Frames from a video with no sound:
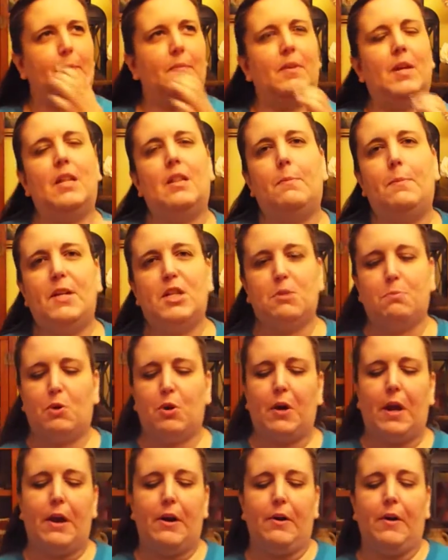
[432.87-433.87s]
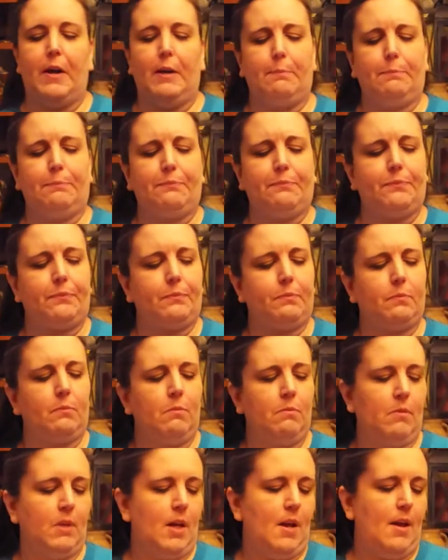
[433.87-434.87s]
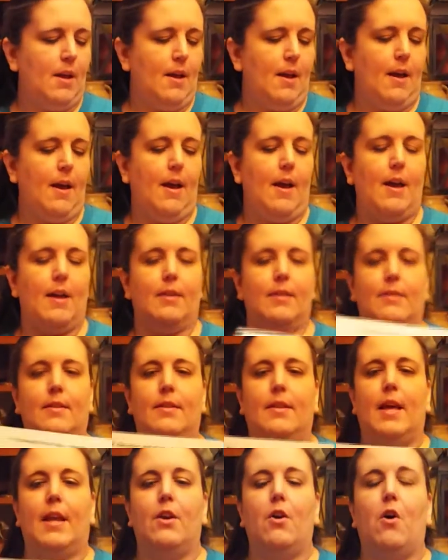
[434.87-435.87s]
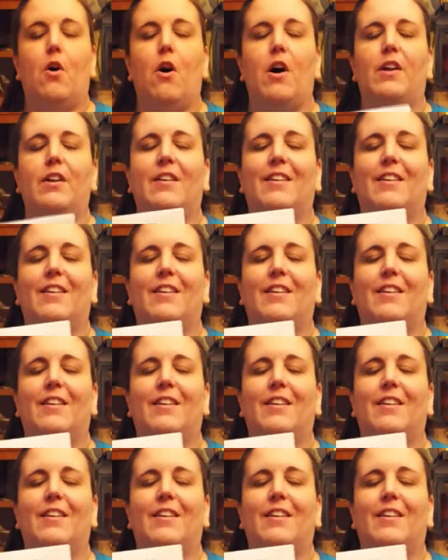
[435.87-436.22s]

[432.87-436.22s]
in the Pittsburgh area. And then on